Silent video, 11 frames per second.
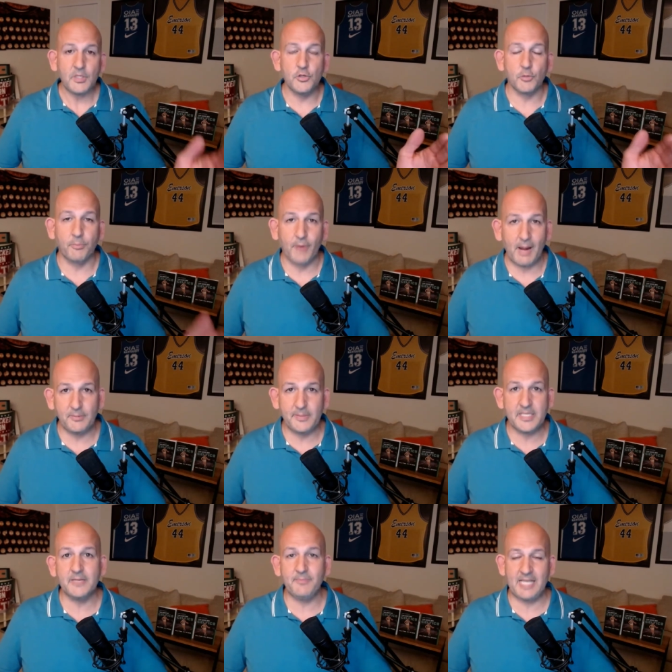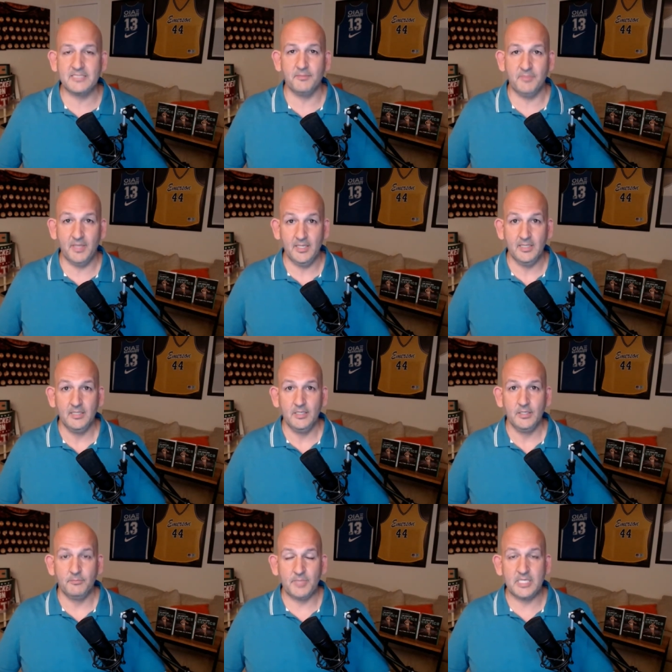you're probably going to buy something
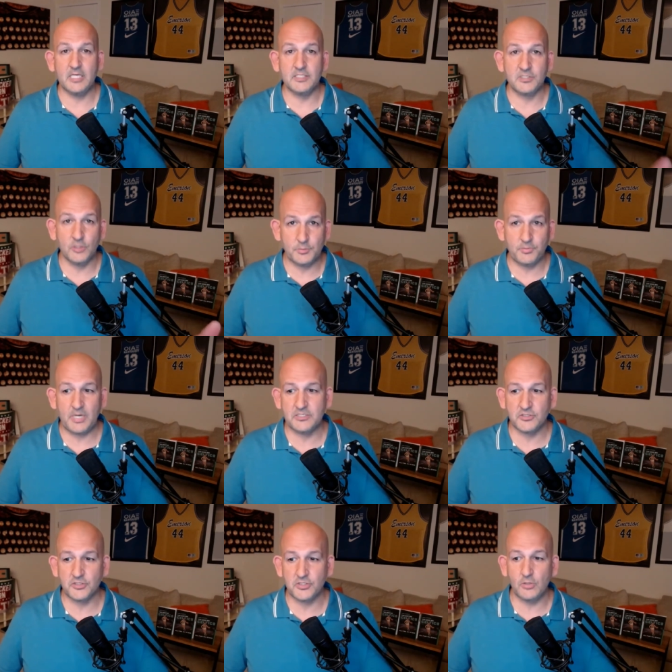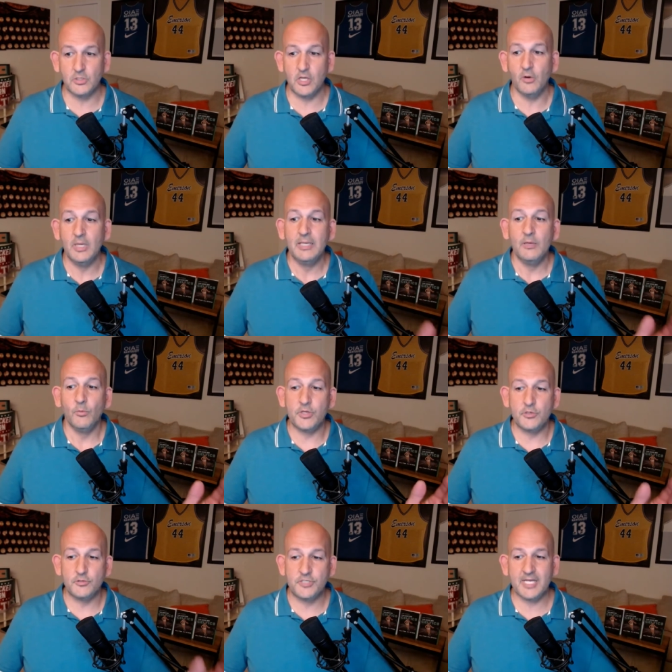because those prices are so low.
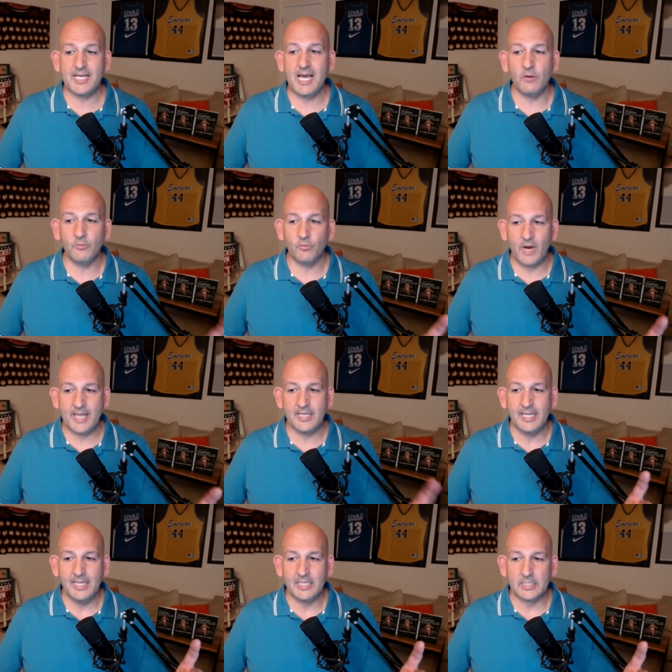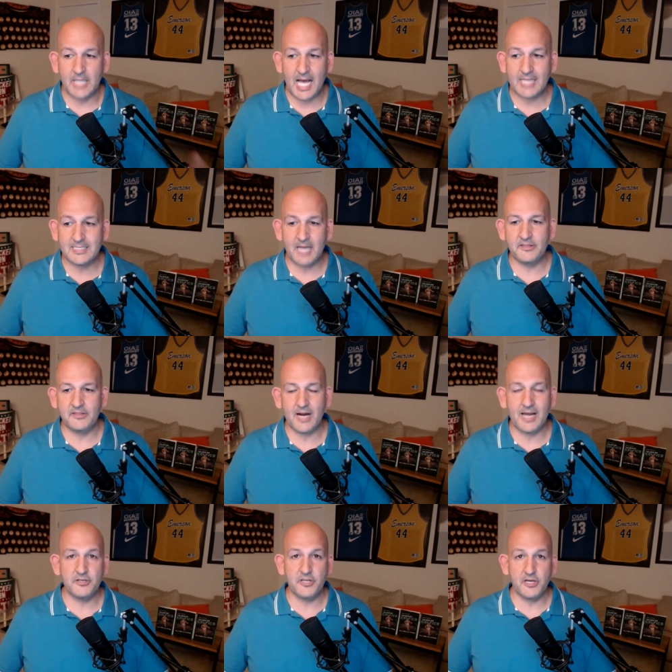When you check out, write Locked On in their
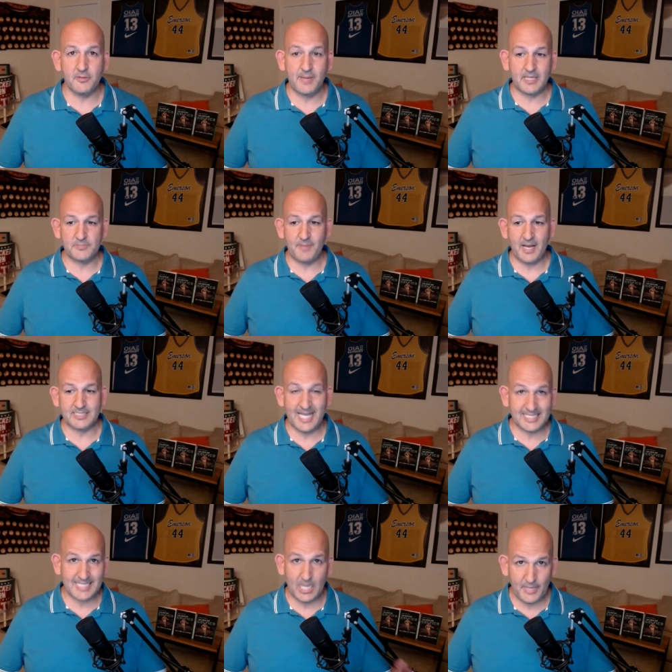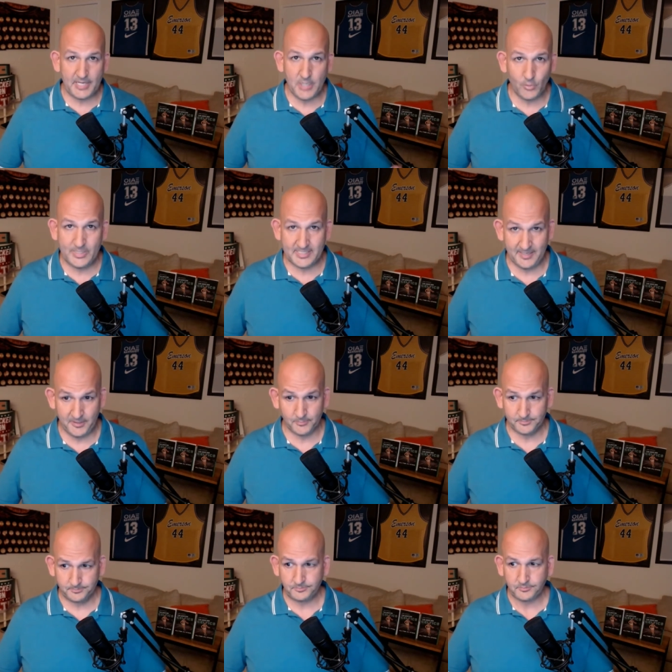How Did You Hear About Us box. That's how they know we sent you.
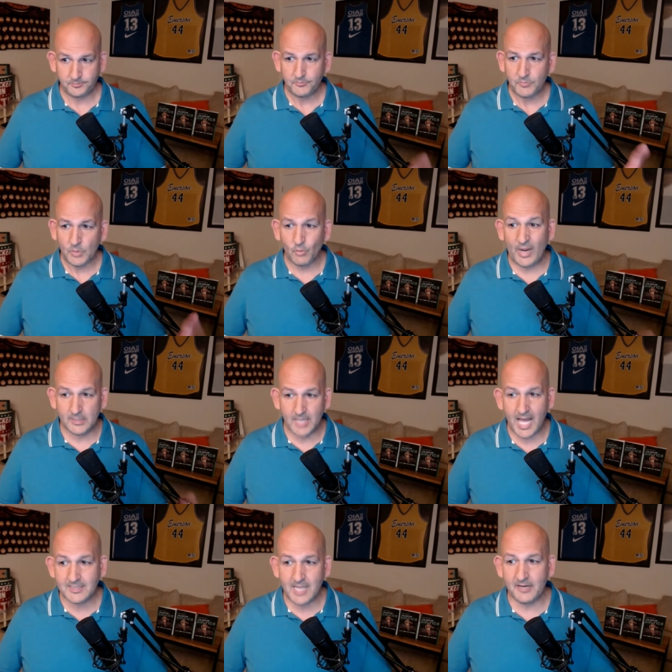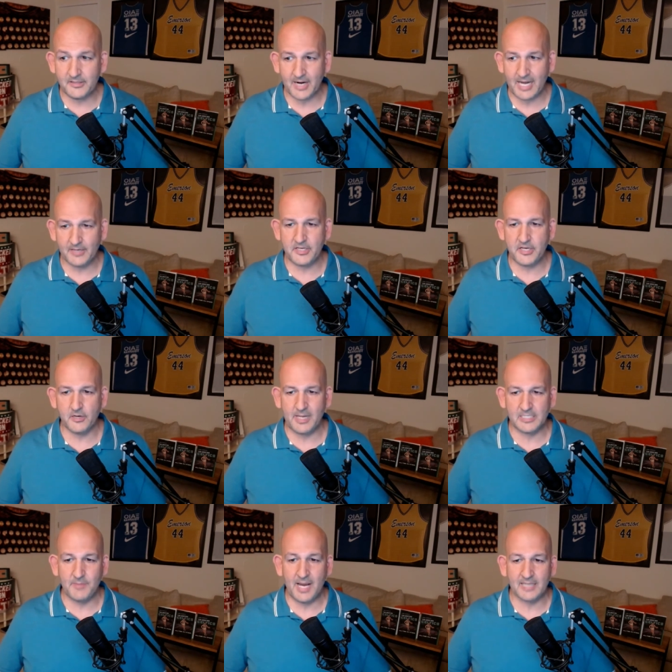Write Locked On in their How Did You Hear
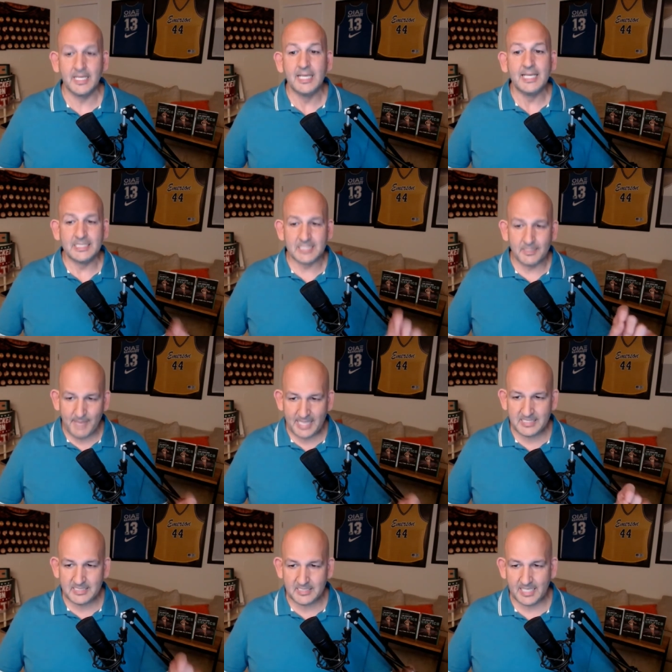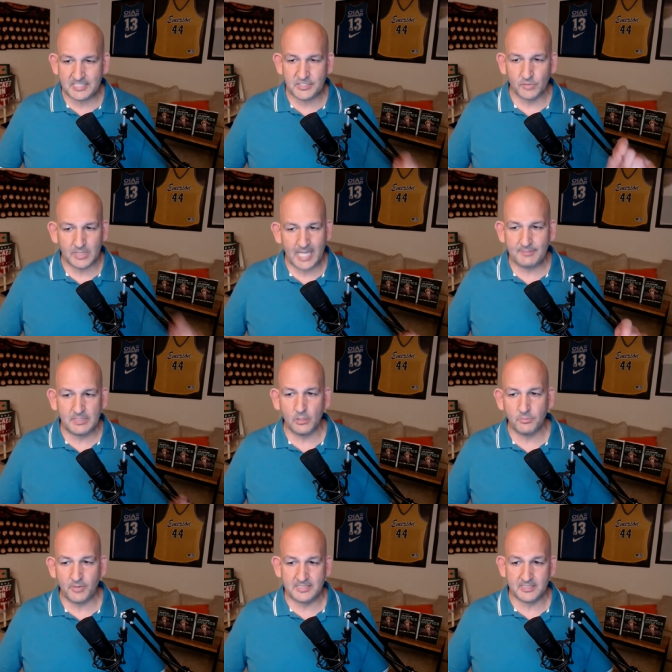About Us box. It's an amazing selection, reliably
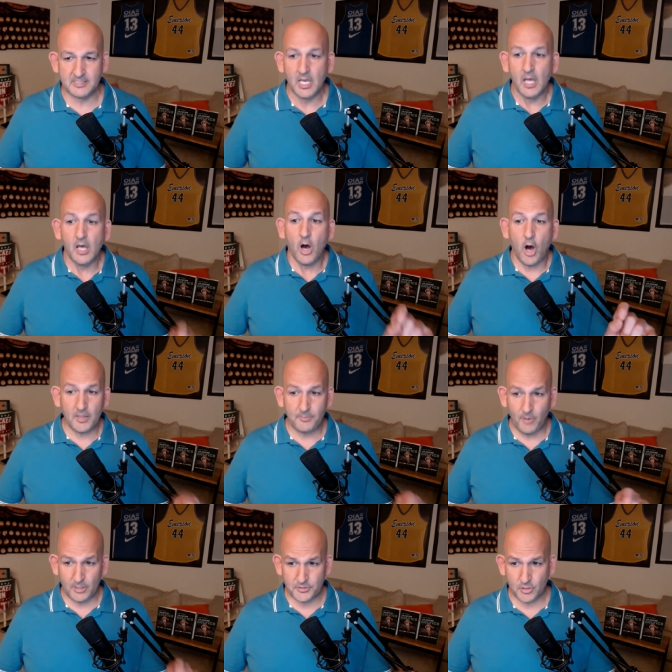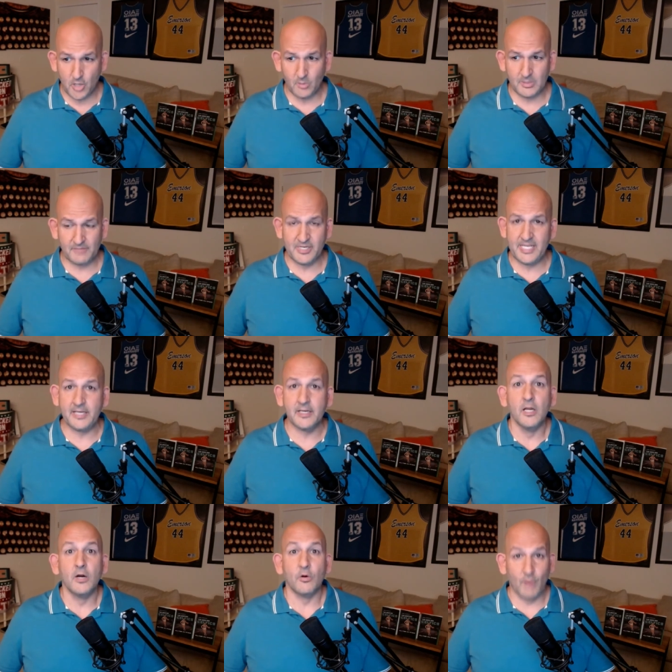low prices, all the parts your car will ever need.
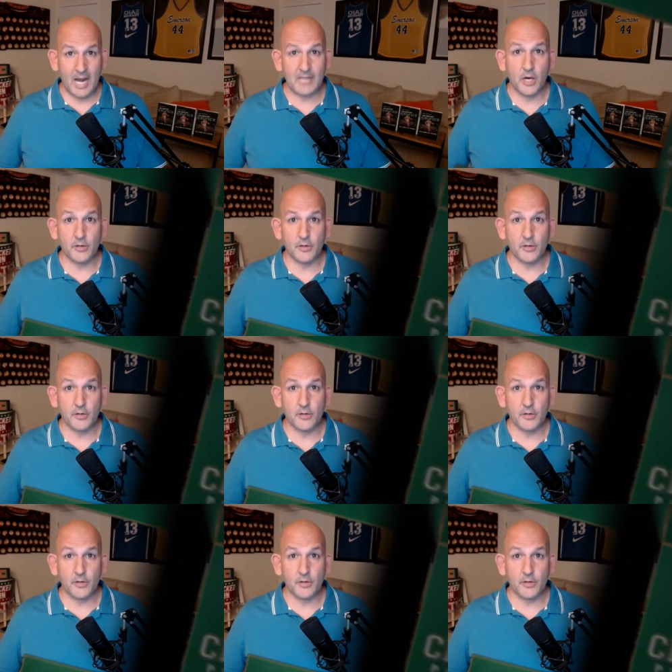rock